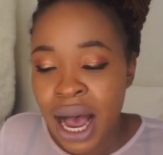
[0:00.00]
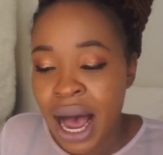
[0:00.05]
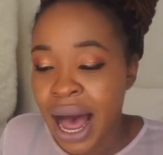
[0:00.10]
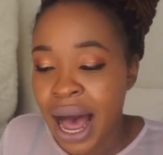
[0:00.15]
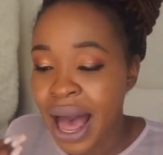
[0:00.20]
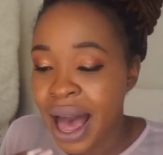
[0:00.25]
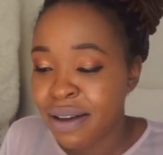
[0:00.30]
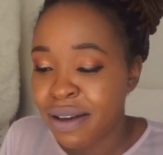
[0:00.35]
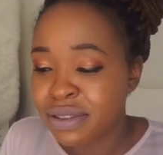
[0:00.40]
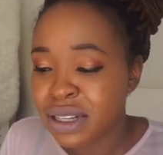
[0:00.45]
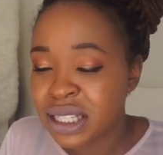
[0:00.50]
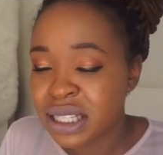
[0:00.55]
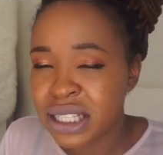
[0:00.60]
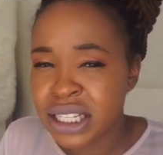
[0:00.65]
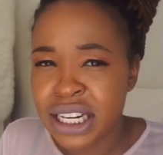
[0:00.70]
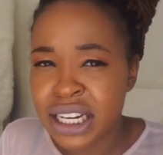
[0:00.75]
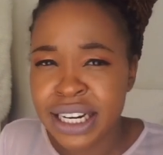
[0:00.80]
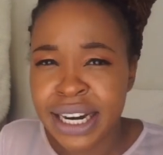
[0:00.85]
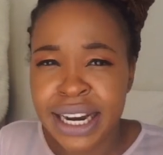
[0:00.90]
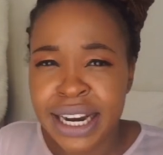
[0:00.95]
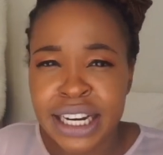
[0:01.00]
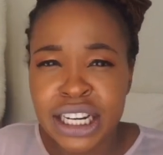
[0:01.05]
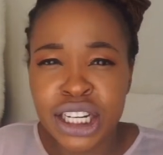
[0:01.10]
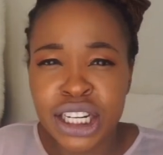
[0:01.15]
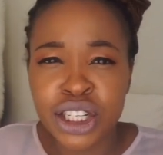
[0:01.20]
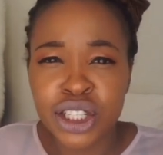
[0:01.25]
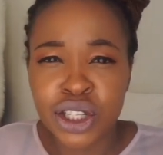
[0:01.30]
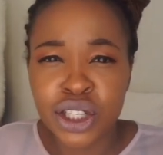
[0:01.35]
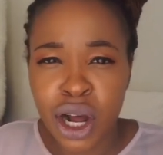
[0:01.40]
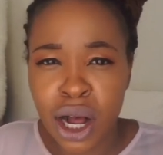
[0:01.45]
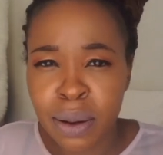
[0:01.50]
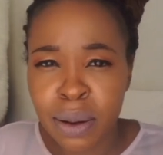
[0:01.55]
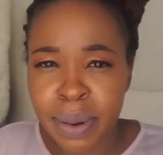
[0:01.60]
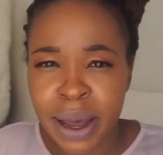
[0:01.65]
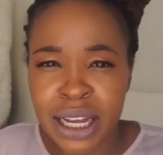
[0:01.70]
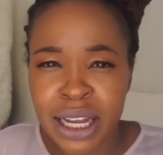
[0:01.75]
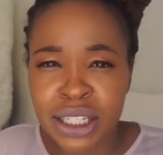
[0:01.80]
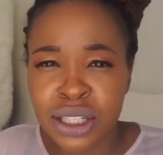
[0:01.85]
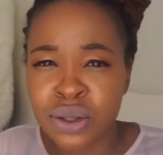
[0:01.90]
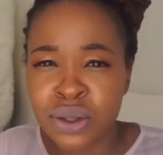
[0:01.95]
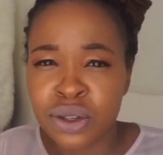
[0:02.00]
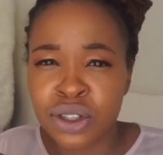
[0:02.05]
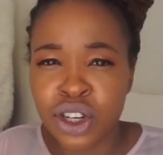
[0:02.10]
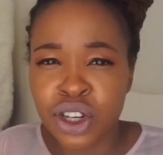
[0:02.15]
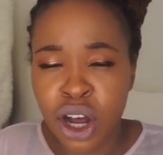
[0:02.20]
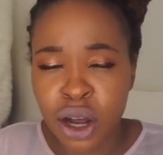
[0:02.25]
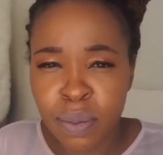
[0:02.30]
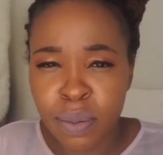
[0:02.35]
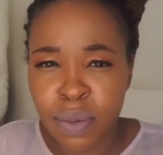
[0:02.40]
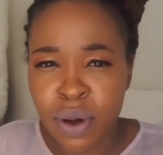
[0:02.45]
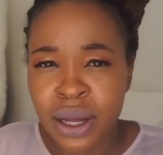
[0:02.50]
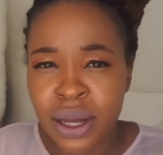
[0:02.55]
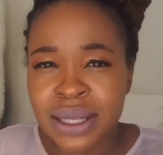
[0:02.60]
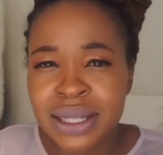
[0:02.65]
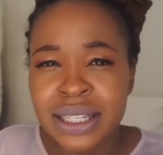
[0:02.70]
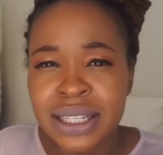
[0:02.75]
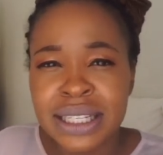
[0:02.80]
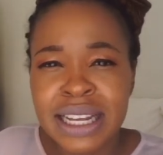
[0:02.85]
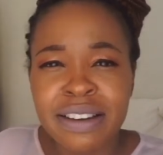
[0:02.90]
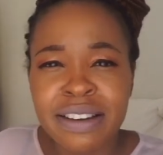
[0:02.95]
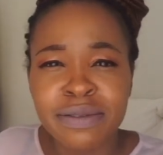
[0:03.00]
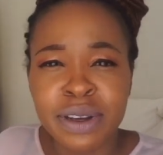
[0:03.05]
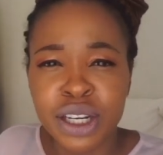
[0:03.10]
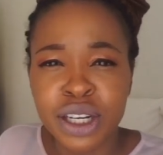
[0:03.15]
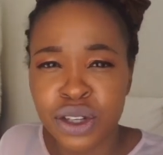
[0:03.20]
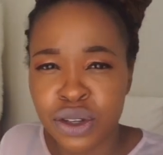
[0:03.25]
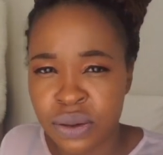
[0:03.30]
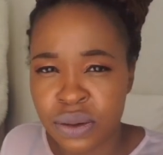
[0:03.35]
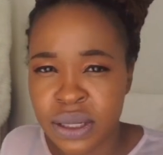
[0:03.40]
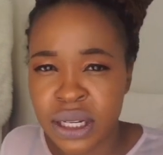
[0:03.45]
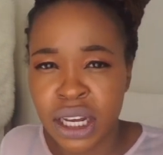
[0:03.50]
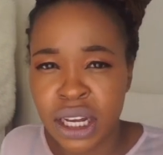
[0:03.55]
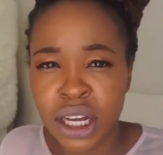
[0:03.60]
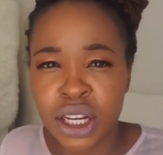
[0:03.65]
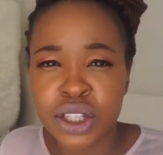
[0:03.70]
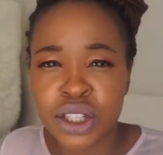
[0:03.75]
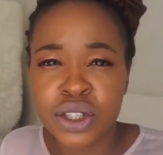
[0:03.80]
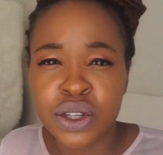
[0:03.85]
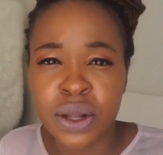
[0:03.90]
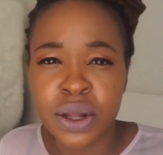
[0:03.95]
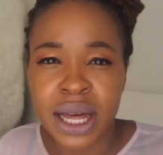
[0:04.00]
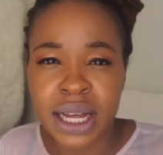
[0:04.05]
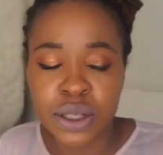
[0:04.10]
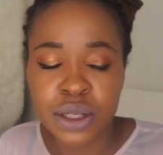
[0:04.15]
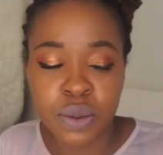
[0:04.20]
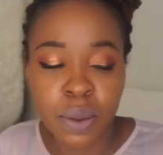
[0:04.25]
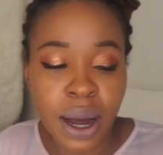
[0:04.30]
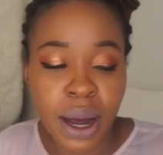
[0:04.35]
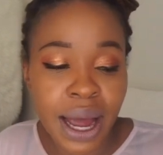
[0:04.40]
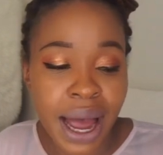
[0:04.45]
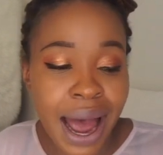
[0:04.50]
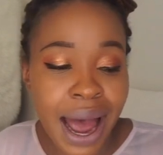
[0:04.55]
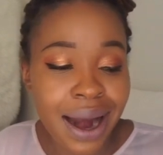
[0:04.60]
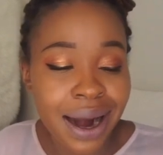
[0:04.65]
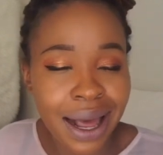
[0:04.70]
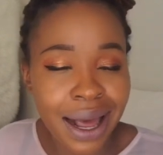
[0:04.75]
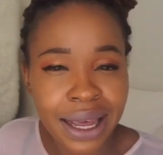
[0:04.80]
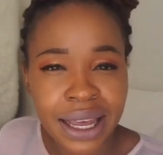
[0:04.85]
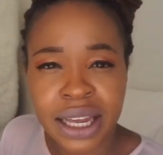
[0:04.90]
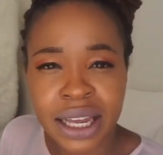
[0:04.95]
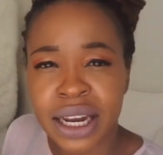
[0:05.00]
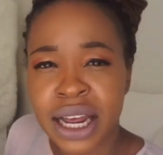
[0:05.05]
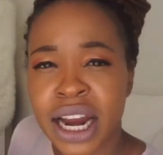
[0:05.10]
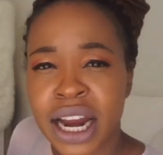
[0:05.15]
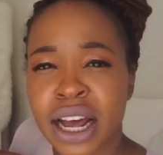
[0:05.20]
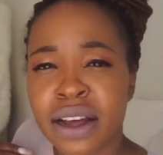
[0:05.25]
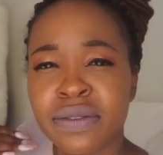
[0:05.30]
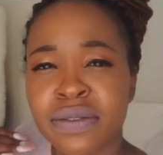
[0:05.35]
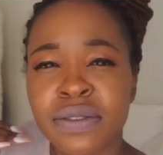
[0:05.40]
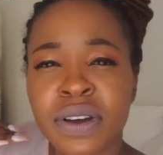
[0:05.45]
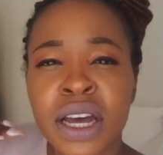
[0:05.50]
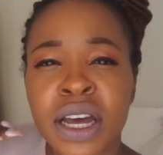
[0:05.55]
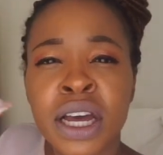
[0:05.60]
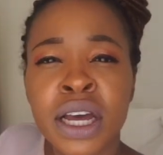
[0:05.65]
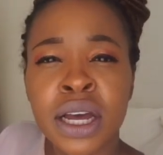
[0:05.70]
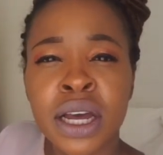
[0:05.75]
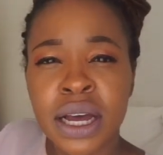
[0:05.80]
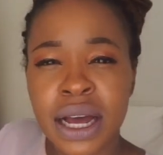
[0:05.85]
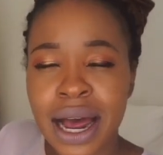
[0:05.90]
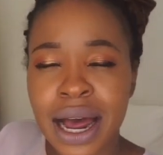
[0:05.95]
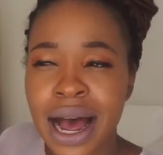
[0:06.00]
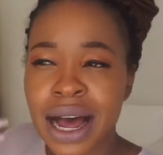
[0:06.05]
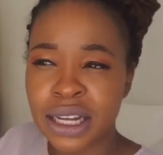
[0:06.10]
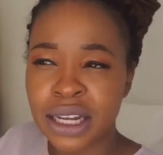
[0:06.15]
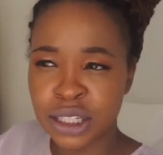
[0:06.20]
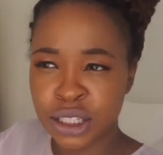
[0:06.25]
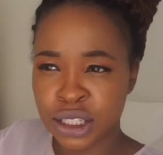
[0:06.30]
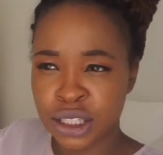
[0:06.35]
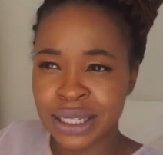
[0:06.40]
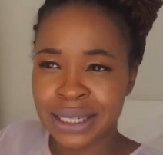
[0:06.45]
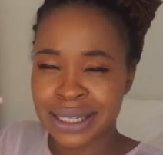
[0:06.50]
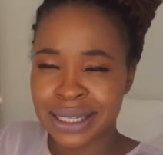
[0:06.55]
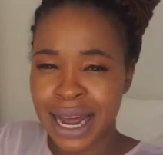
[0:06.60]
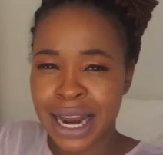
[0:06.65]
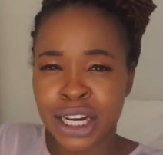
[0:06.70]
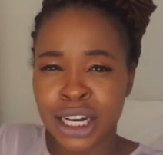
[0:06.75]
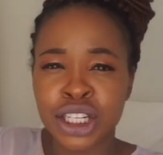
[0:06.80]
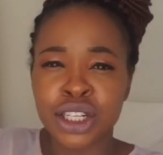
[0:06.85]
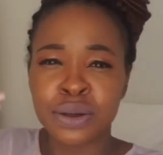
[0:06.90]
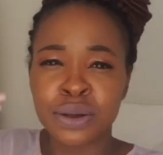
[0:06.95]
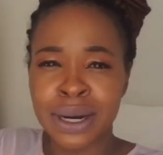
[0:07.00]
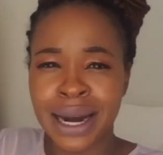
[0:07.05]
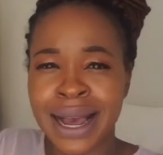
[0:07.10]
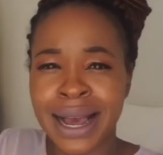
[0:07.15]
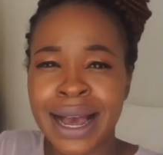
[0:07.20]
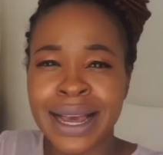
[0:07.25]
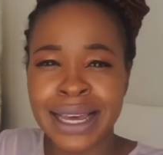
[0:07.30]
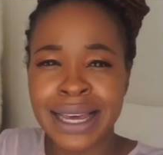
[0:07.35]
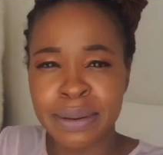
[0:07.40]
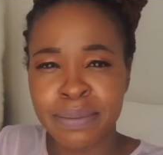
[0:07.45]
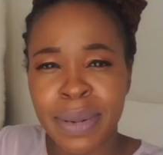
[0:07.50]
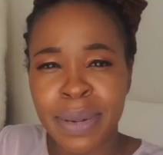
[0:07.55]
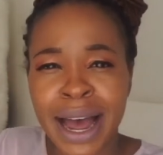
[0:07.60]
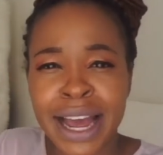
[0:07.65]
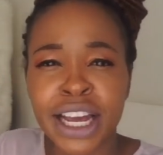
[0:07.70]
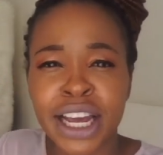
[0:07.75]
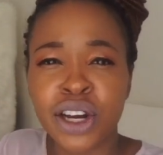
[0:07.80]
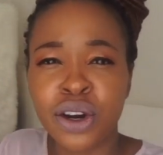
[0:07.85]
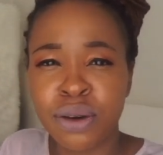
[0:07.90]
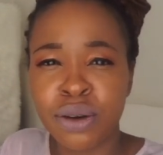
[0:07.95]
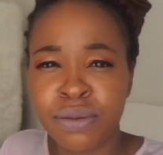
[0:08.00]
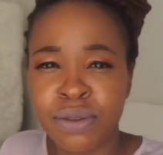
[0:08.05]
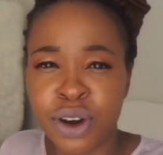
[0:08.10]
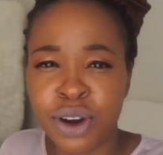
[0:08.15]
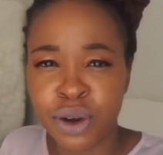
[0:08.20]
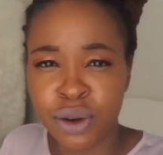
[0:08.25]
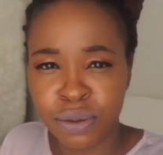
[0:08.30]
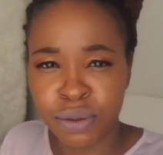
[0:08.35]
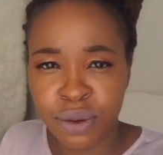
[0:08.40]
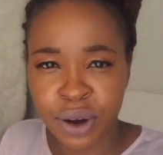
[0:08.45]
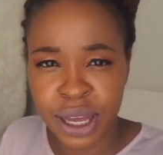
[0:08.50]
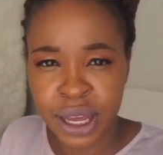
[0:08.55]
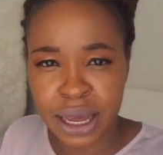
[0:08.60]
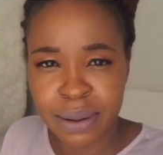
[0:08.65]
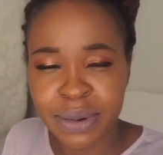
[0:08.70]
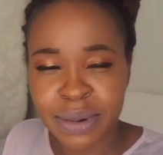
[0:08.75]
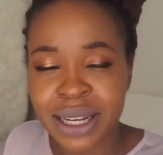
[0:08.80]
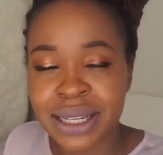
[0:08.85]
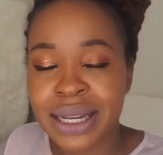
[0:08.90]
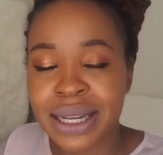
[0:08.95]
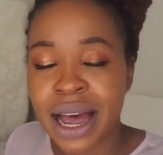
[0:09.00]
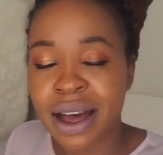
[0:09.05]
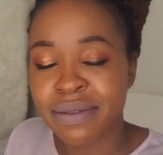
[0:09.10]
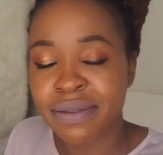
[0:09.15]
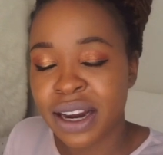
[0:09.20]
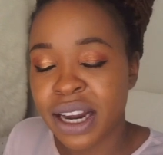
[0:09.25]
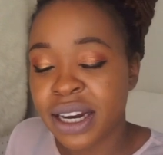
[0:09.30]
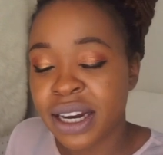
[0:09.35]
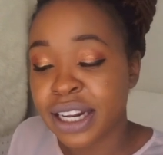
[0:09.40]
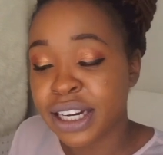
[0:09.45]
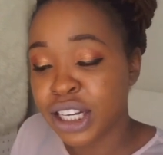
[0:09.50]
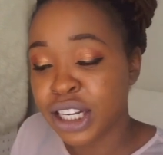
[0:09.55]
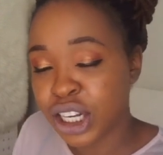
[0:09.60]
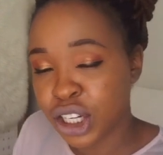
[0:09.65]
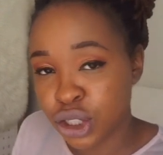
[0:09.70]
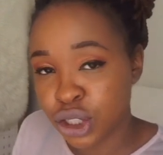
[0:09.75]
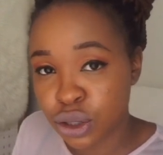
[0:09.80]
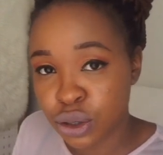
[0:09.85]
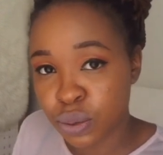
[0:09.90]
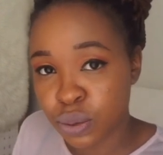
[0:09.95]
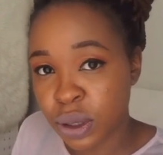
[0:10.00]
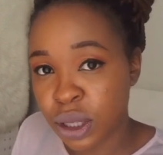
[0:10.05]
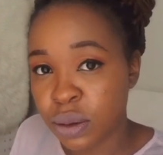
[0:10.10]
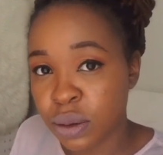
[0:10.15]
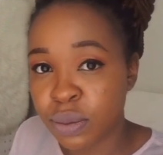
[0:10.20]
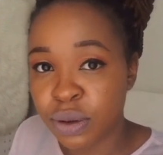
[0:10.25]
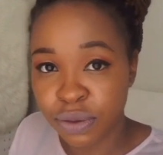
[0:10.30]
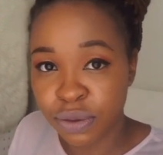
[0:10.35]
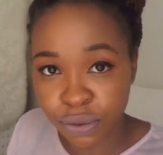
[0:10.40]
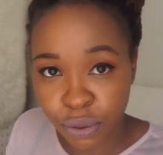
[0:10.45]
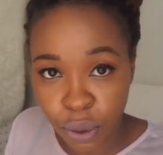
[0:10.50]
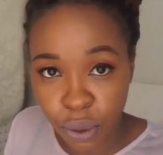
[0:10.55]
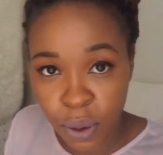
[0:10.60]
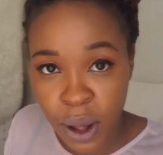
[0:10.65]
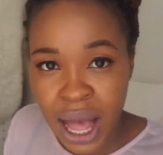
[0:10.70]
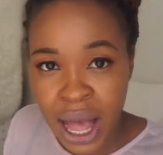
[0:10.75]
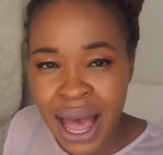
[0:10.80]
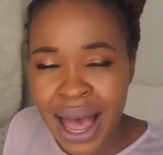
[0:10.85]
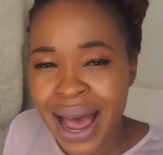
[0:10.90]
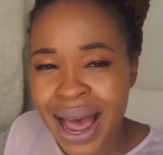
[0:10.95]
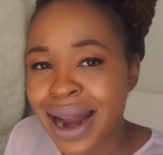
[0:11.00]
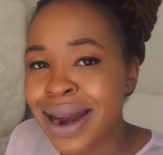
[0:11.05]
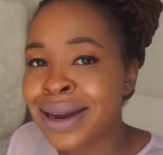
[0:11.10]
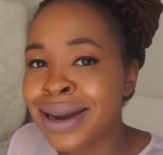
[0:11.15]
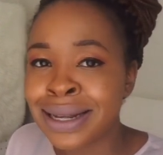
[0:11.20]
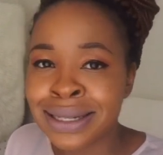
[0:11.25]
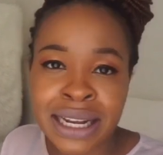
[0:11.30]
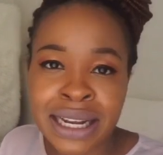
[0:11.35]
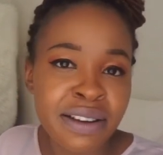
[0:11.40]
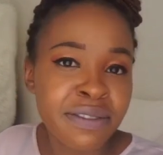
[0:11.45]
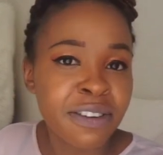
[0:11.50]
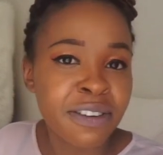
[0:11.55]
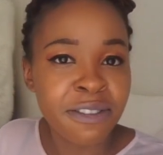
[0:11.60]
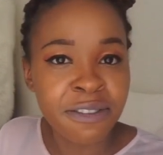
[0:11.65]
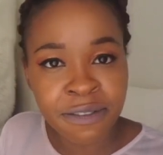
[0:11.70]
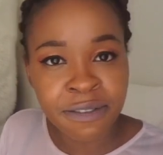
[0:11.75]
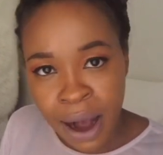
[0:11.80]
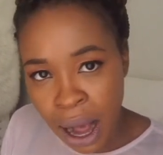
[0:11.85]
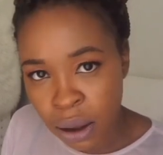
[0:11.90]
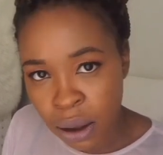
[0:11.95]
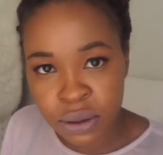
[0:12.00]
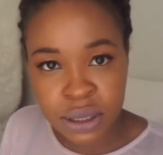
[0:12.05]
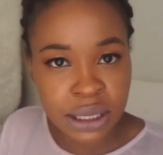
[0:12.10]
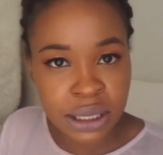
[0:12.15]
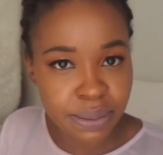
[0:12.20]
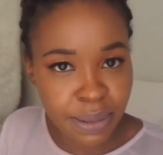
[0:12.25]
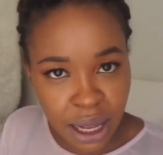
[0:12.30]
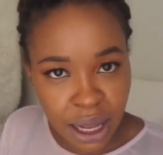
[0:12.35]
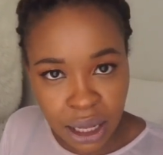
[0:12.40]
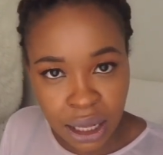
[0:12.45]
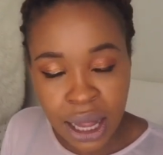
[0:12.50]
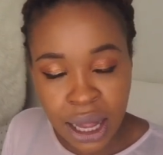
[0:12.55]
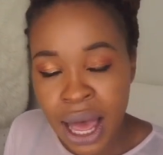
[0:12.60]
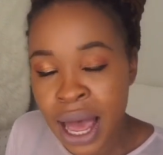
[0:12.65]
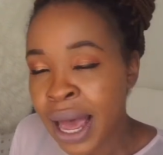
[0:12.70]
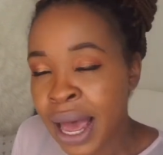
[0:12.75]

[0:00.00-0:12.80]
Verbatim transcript: I haven't seen any dark patches or dark marks since I've been using it, so that's why I like it, and I've decided to, like, I keep buying it over and over again because I haven't had any issues with it before. And it doesn't have a foul smell.